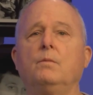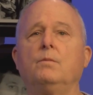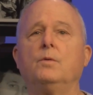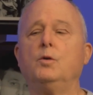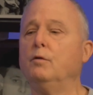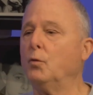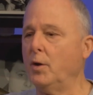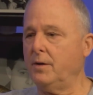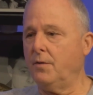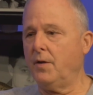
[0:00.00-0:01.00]
you've
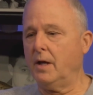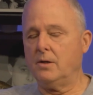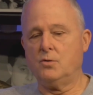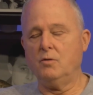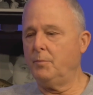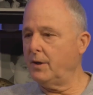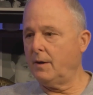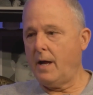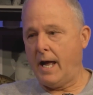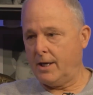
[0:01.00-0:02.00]
written things, you've been
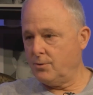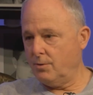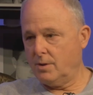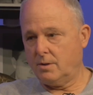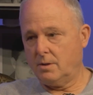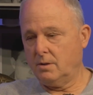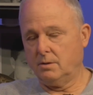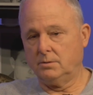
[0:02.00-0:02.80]
an actress,